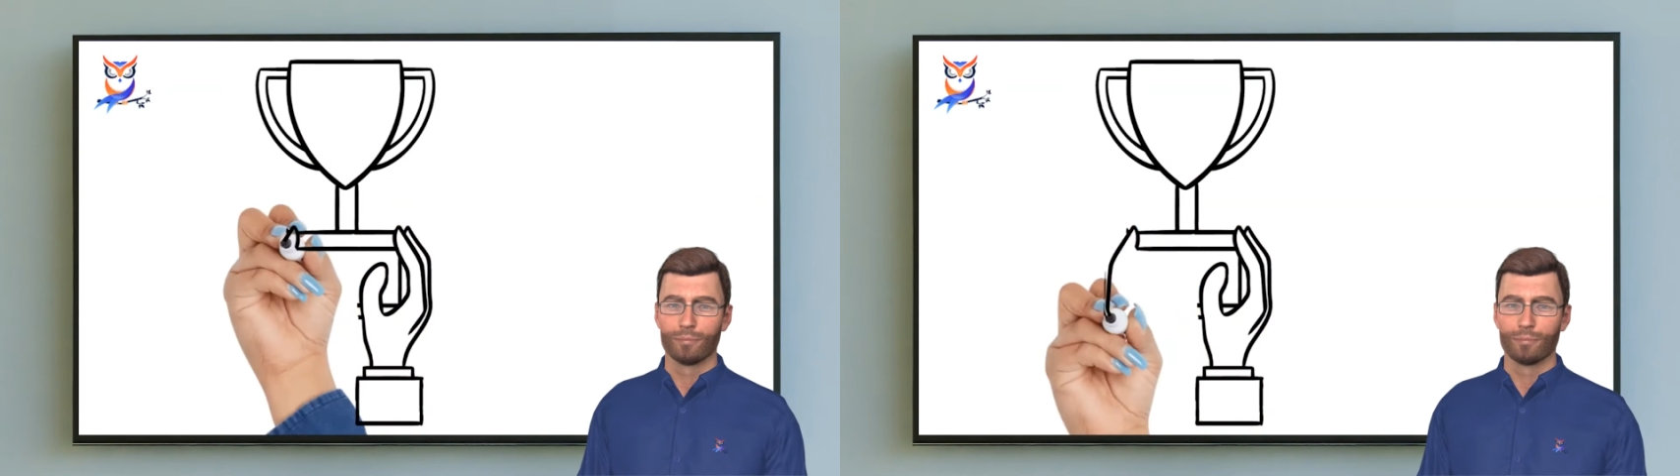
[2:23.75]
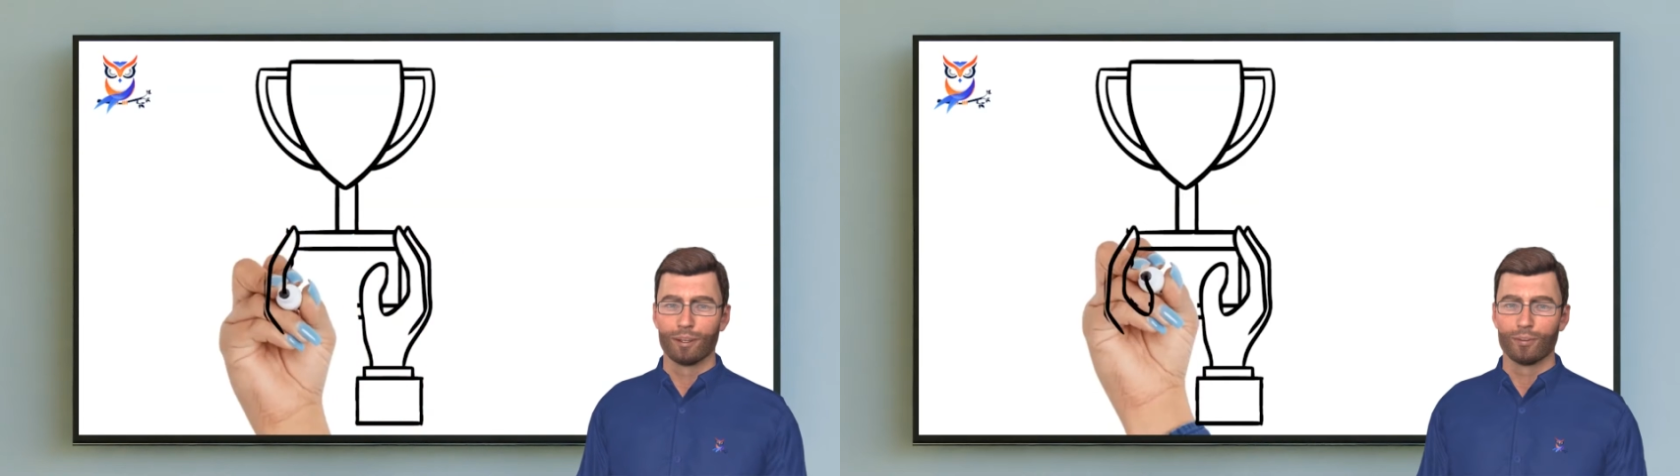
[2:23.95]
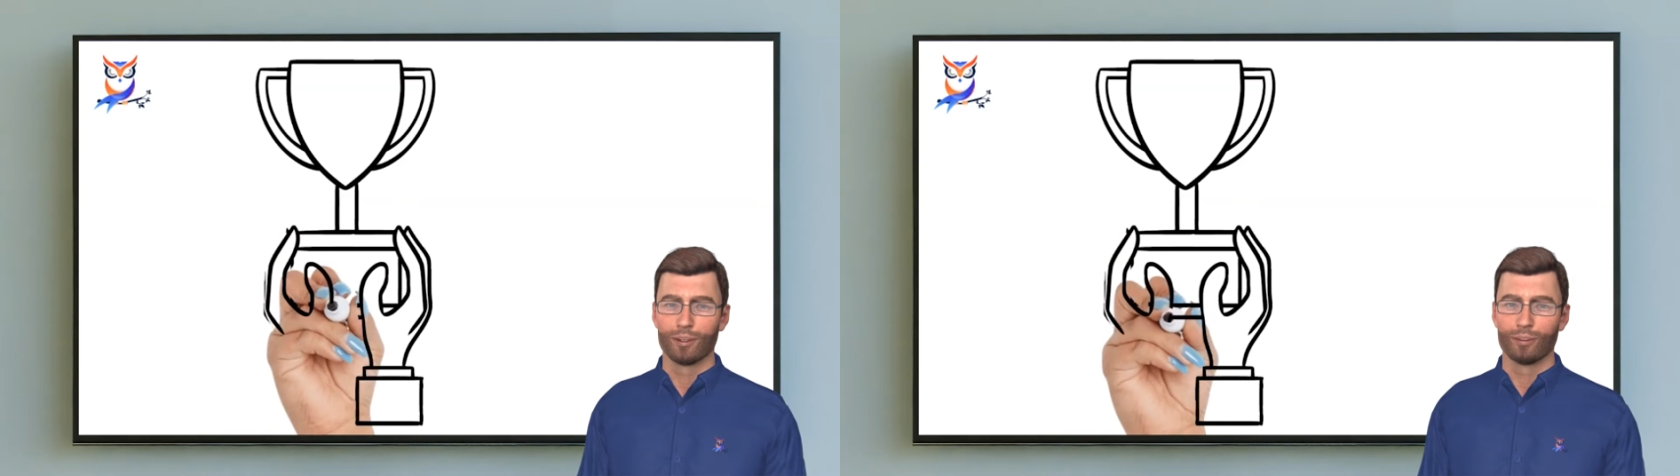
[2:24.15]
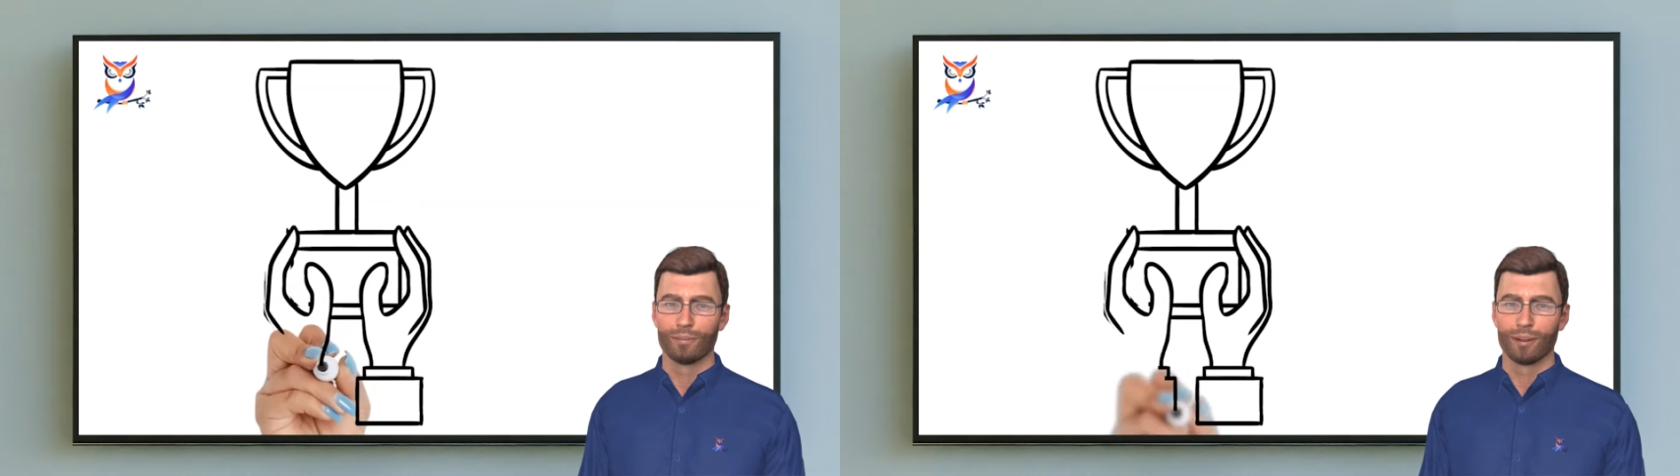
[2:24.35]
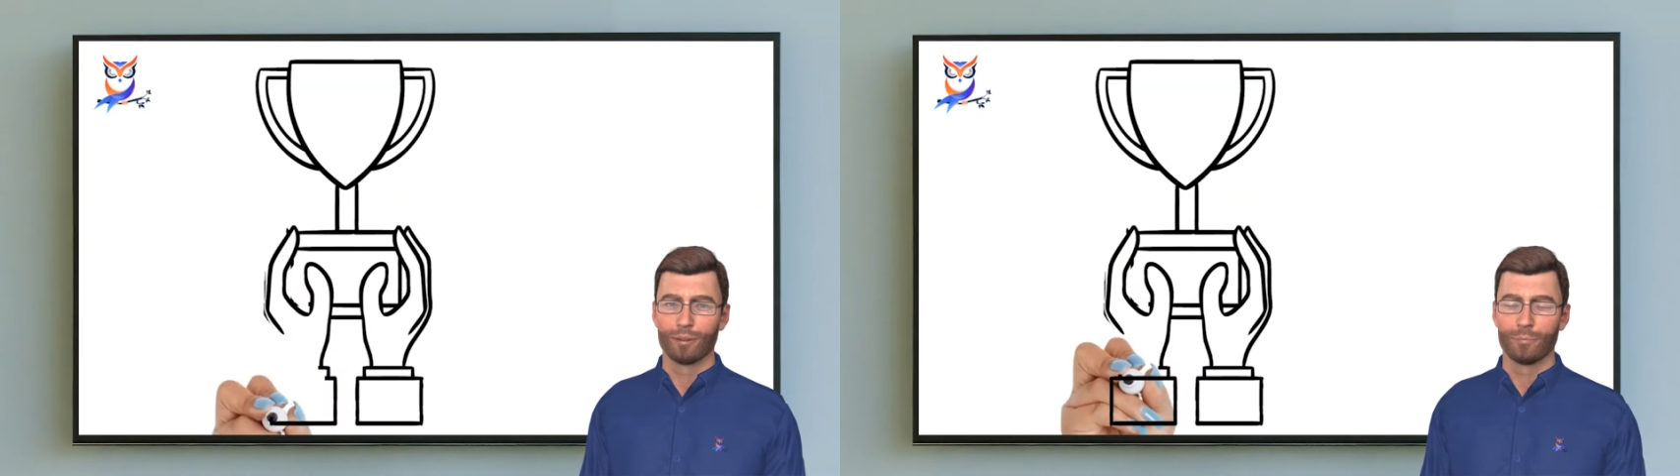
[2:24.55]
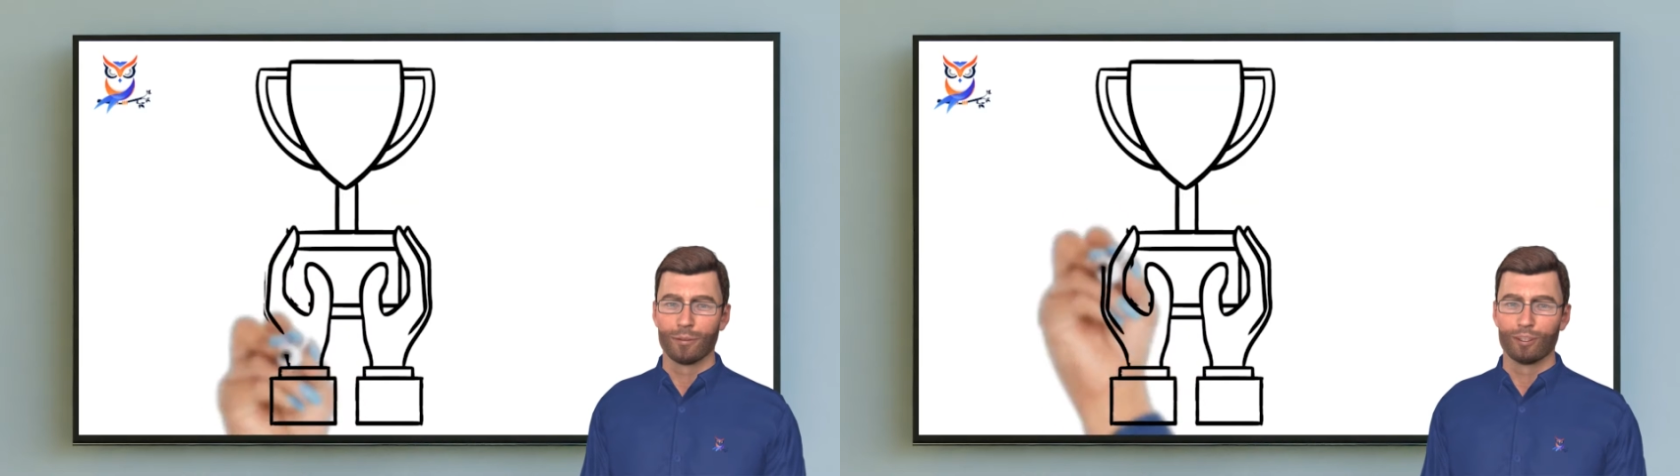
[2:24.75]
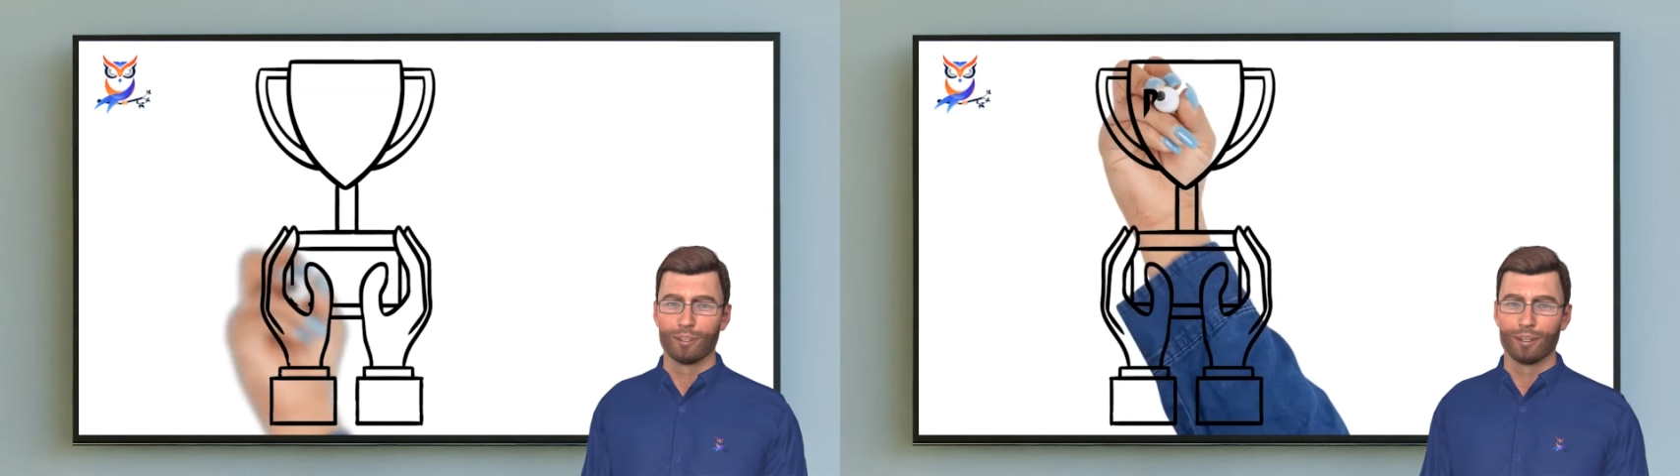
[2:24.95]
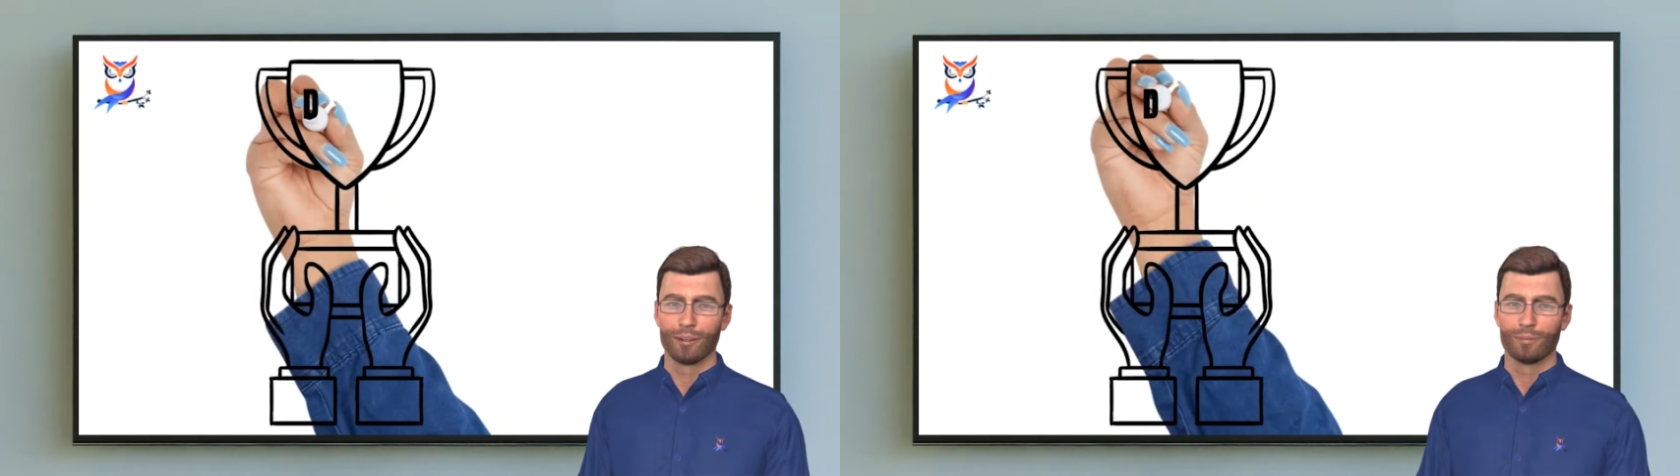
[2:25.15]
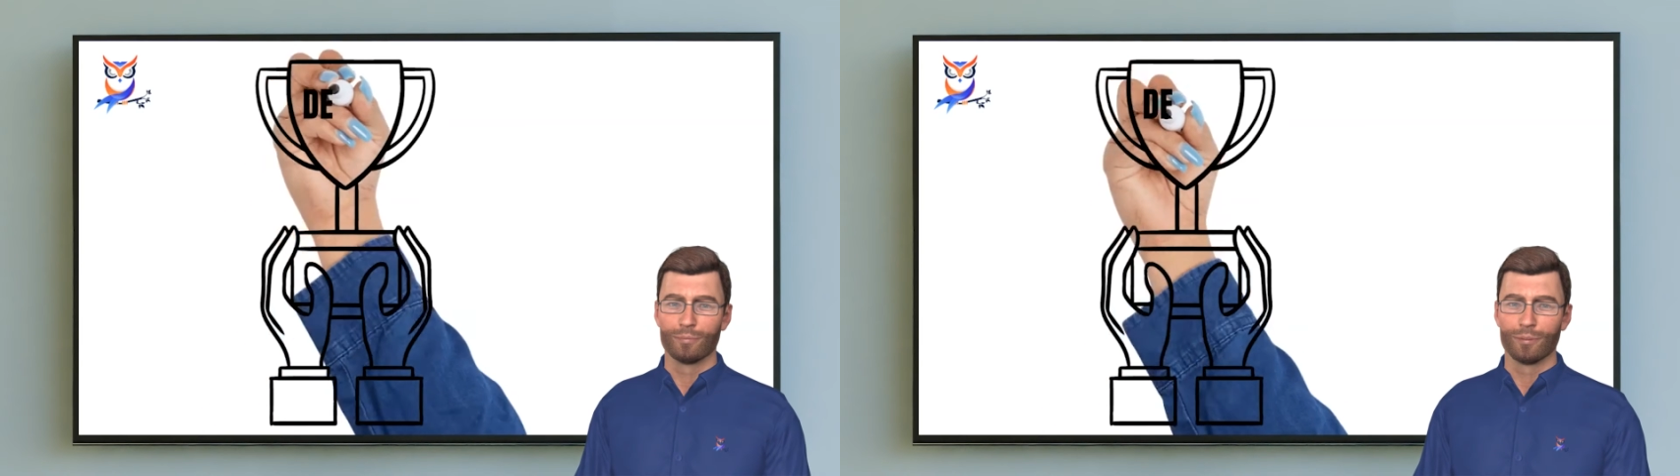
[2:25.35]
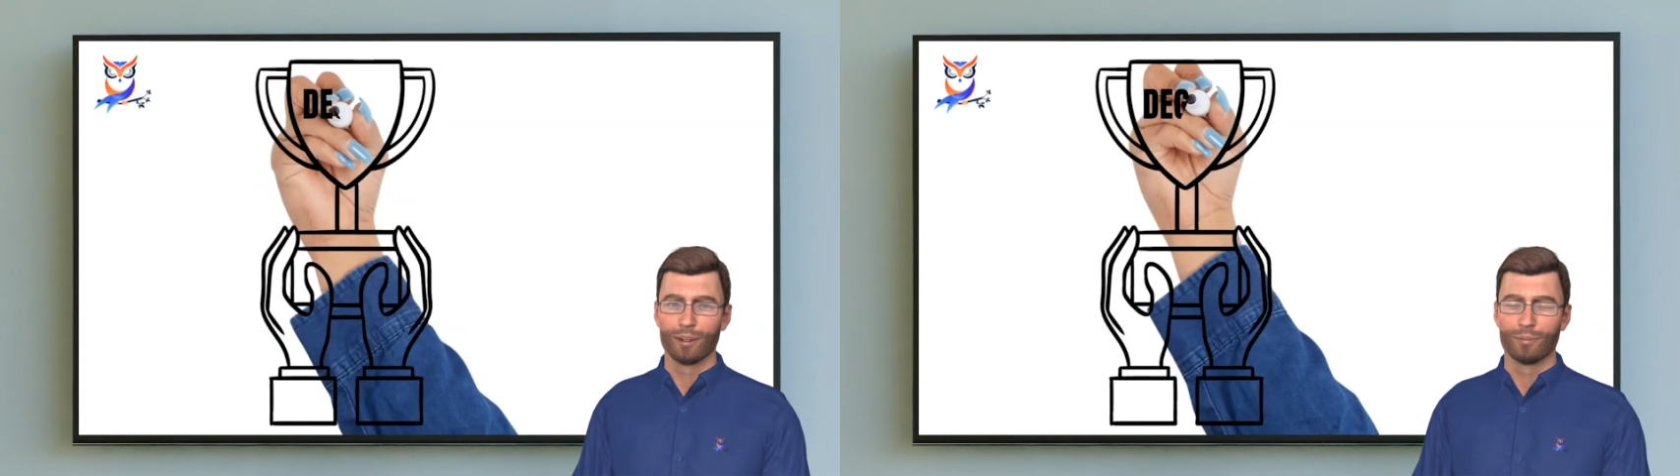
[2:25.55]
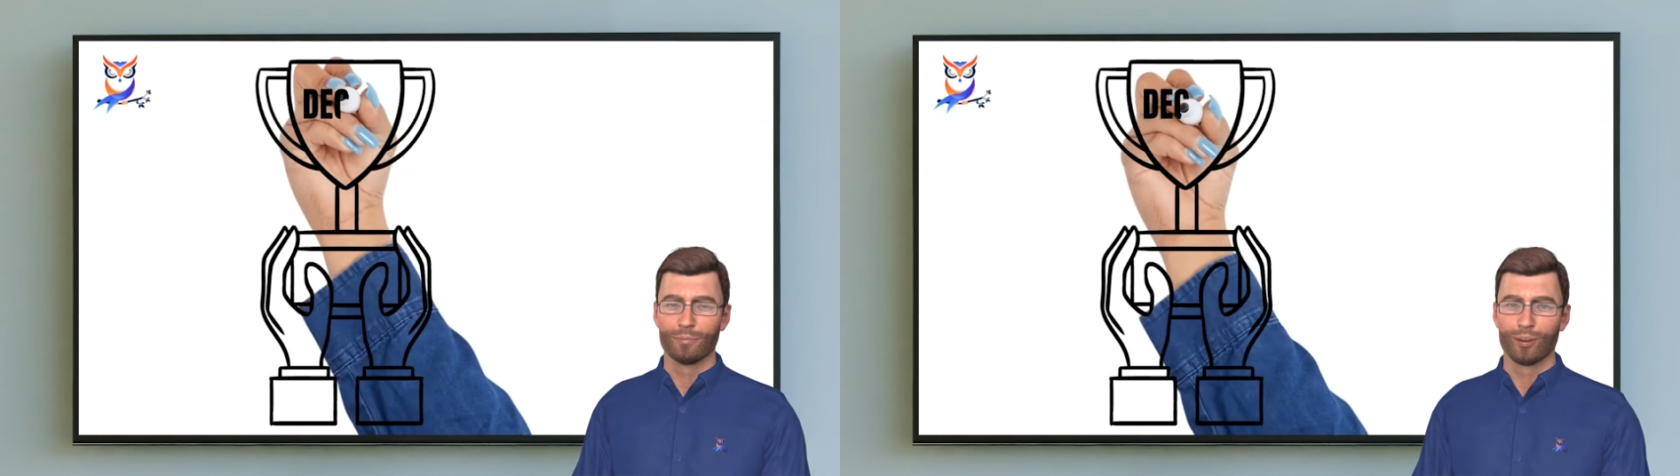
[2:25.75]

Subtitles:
Degiro is mentioned as the best